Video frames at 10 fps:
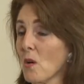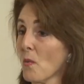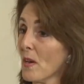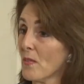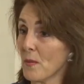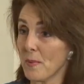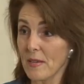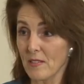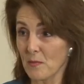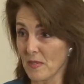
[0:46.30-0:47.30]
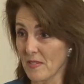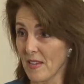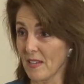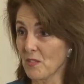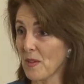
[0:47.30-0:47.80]
One of the biggest
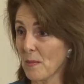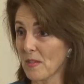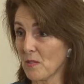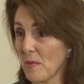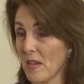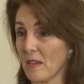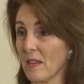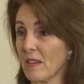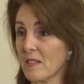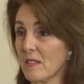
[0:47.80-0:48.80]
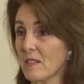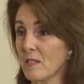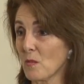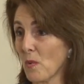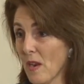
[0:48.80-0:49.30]
mistakes families make
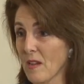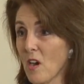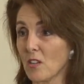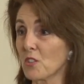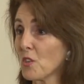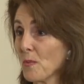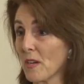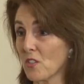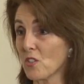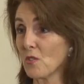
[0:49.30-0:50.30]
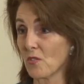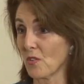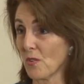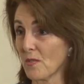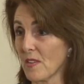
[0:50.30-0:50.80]
is what I call too much too
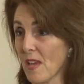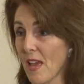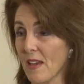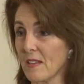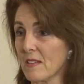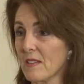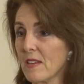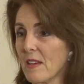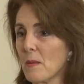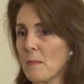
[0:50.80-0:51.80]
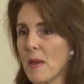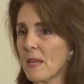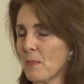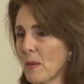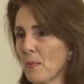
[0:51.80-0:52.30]
soon. And
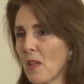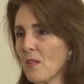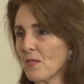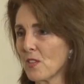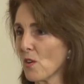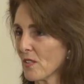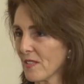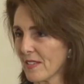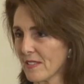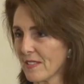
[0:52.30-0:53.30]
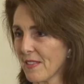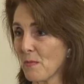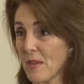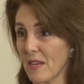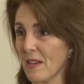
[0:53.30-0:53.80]
many people have noticed this in the
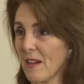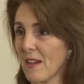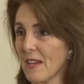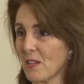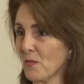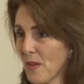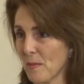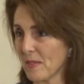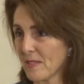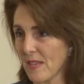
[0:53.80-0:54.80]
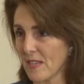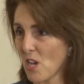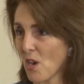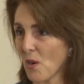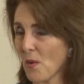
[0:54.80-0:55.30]
media and in families they
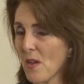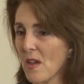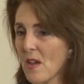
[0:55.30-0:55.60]
know.